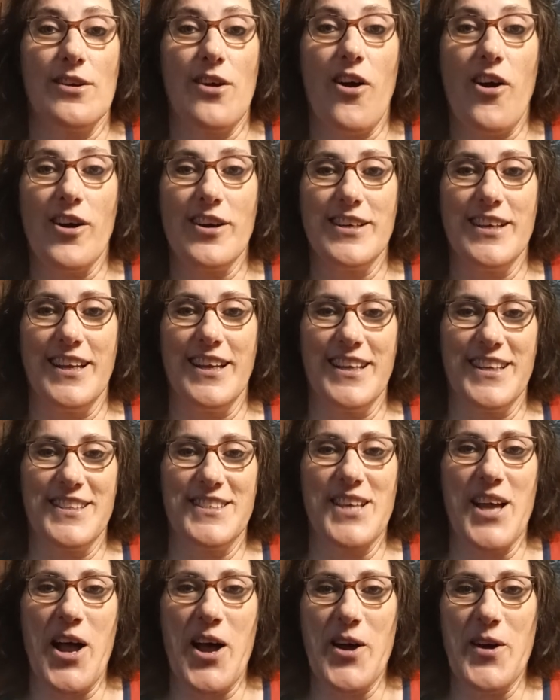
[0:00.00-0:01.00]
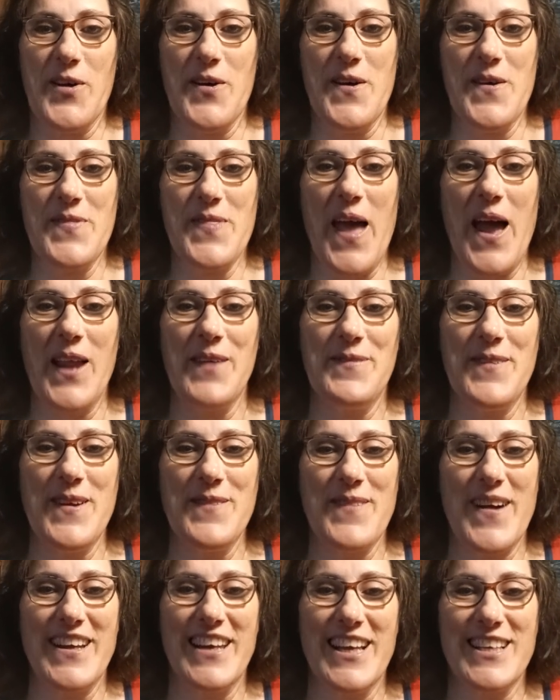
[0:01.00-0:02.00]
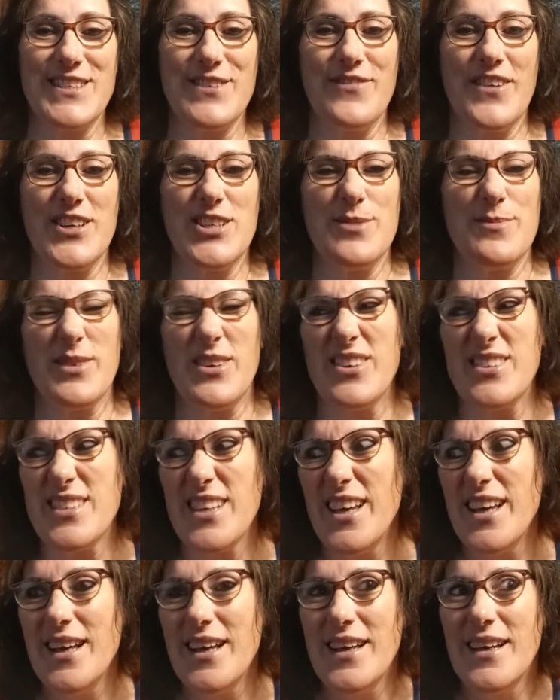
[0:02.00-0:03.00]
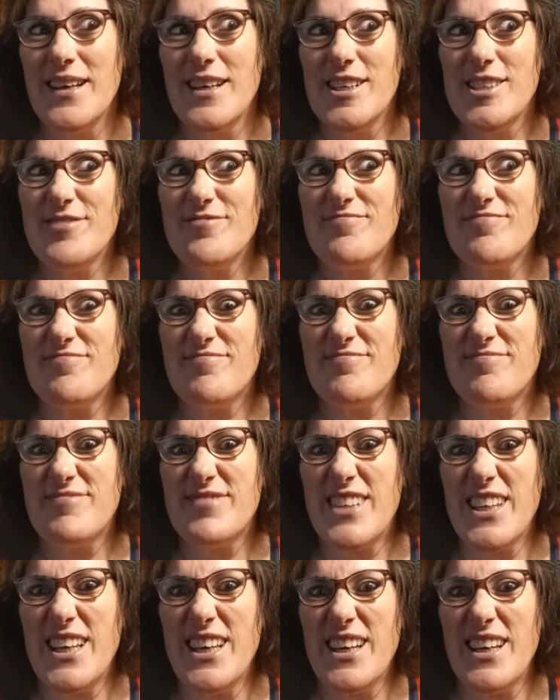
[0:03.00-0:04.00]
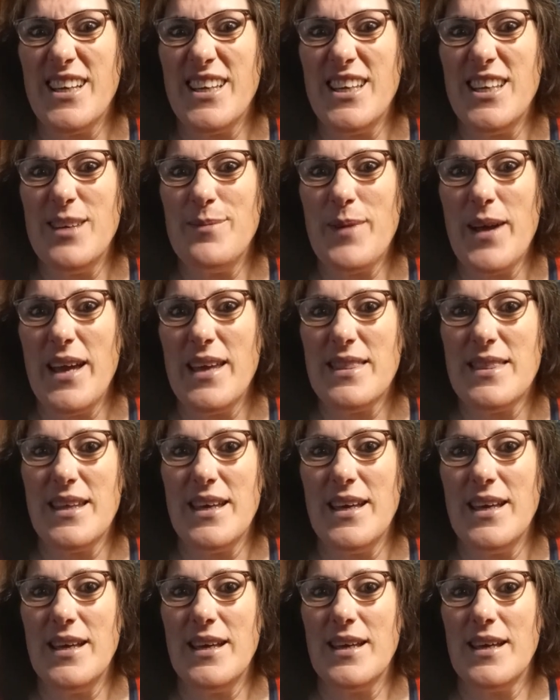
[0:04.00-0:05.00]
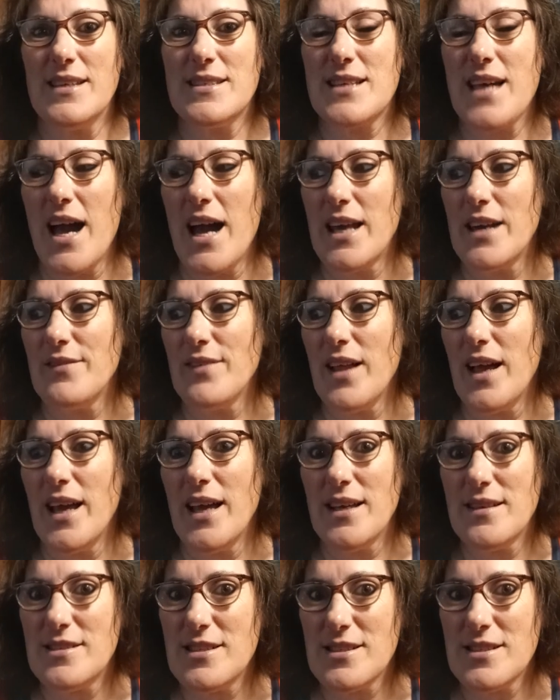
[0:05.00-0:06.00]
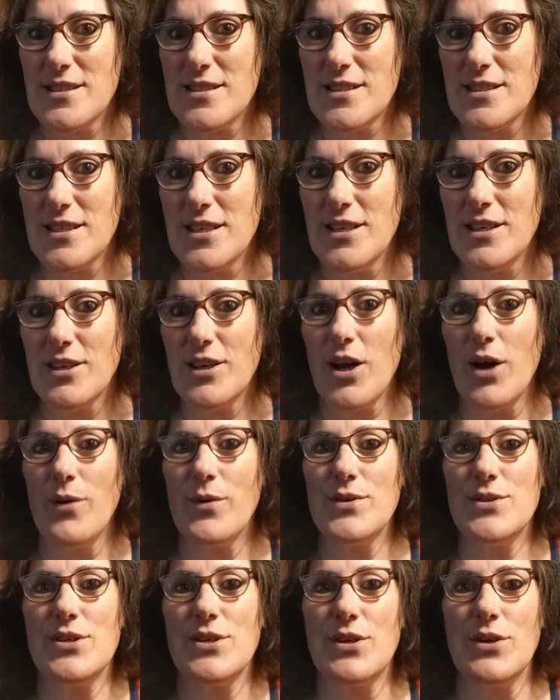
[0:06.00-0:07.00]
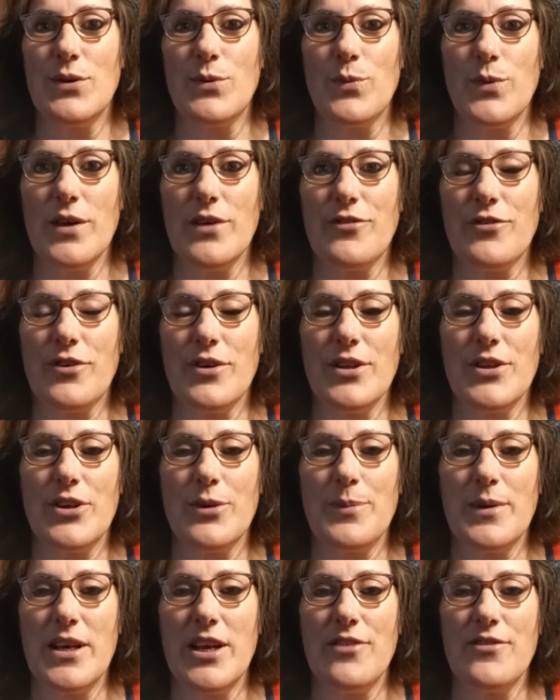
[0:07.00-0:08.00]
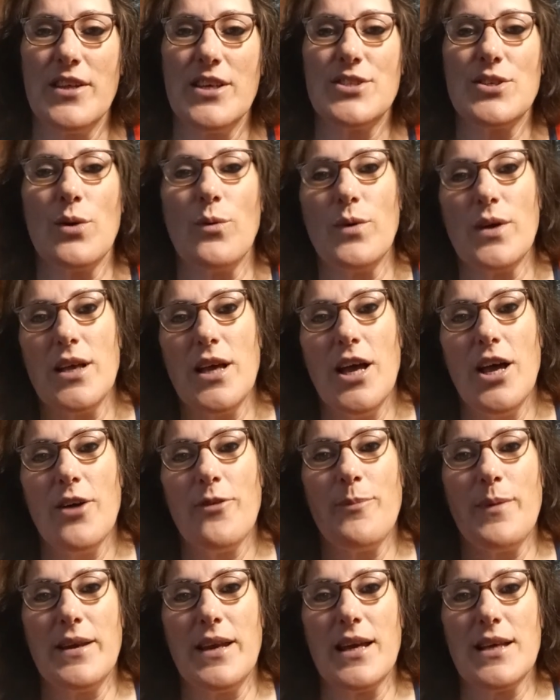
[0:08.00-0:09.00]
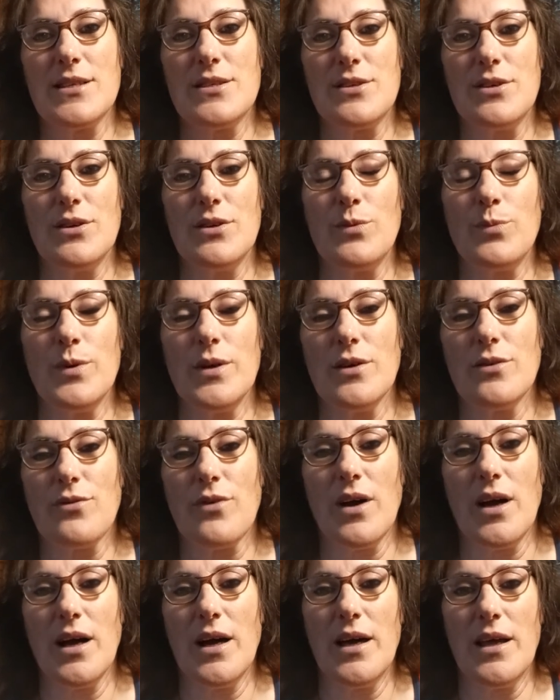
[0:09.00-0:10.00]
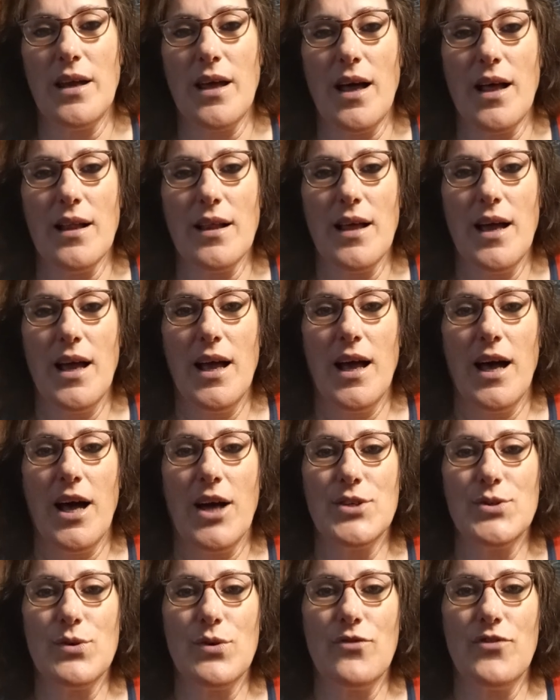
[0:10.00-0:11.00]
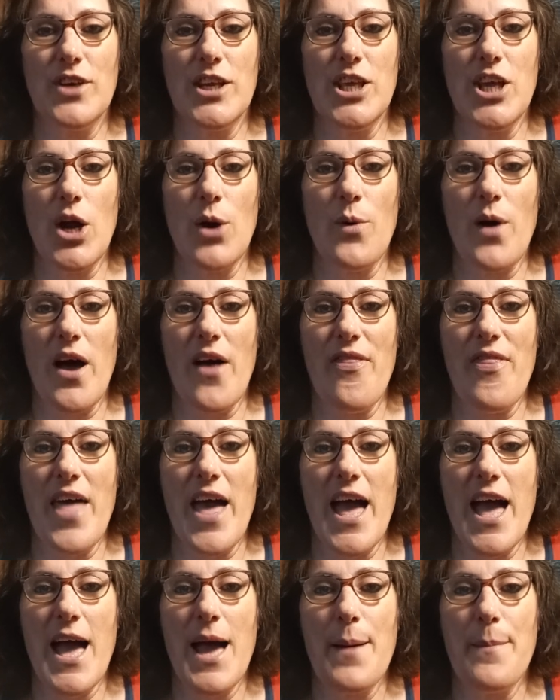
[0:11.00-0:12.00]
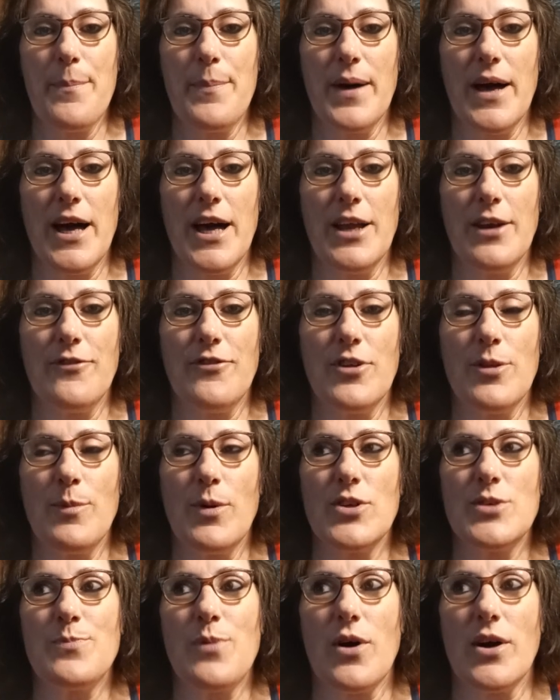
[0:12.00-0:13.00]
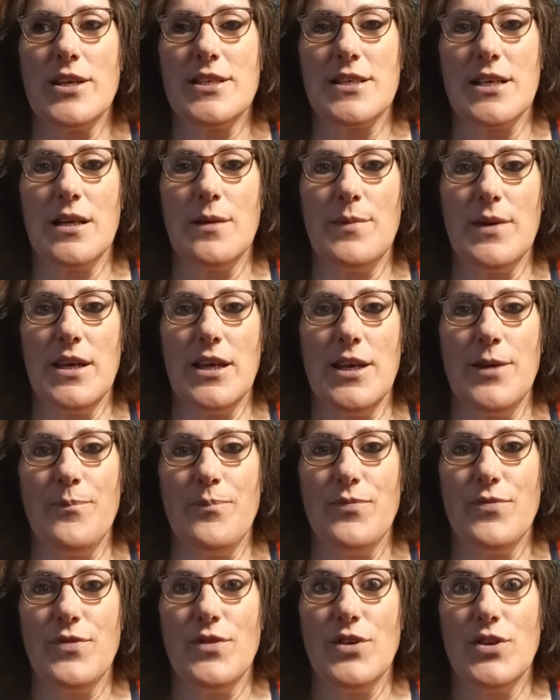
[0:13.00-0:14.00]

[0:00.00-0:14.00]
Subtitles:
and gardening. So that'll be my next adventure, because the eBay thing, it's kind of like just going to Goodwill for a little bit here and there. So when my next Goodwill run, I'll do a video on that. But for the most part, it's going to be